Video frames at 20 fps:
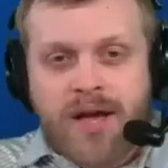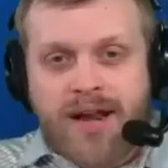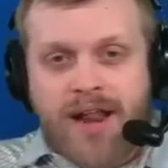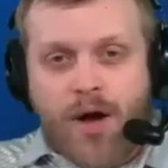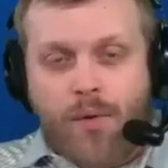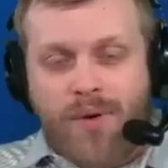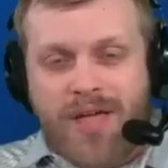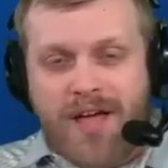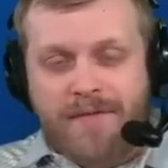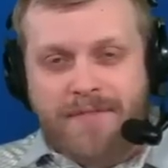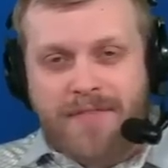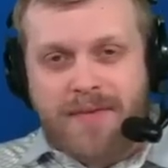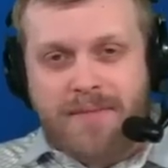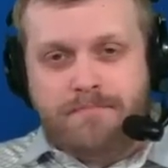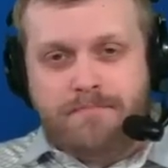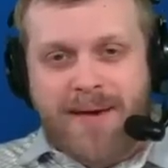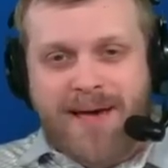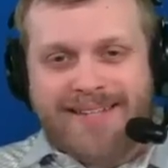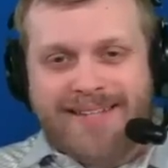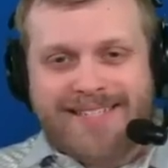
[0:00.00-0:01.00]
Now, we have the
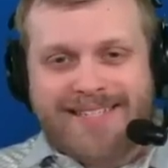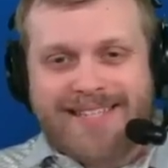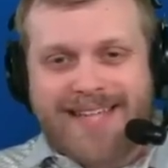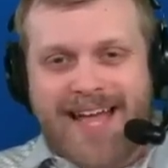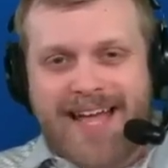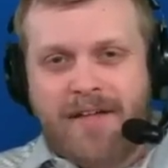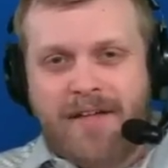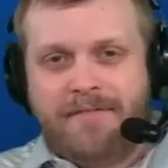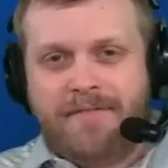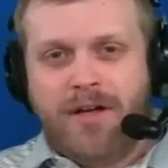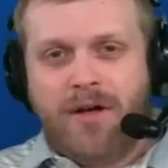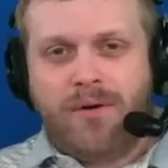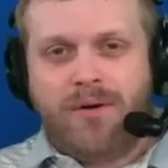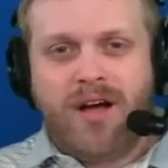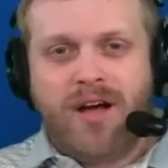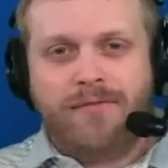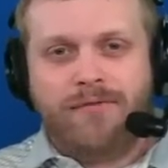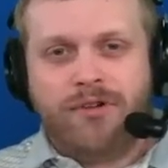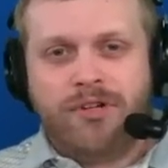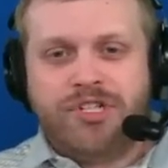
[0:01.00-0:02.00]
best NFL
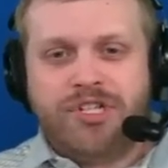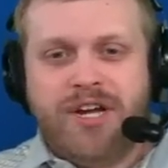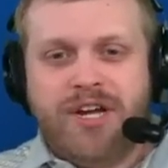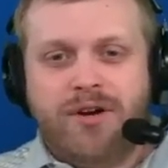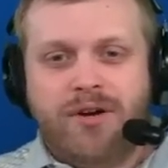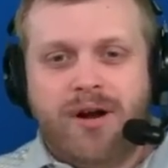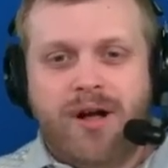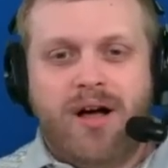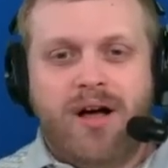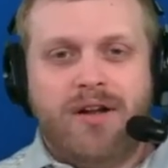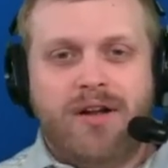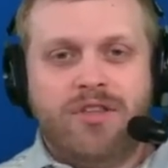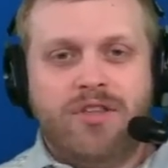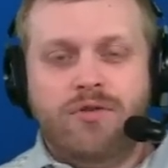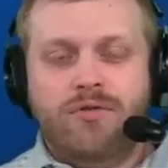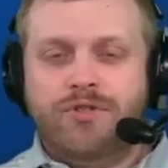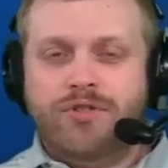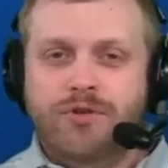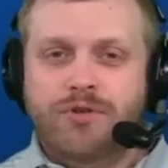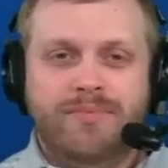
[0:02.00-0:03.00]
coverage here on
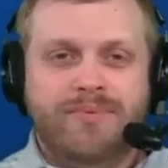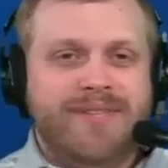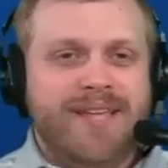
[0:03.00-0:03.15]
YouTube.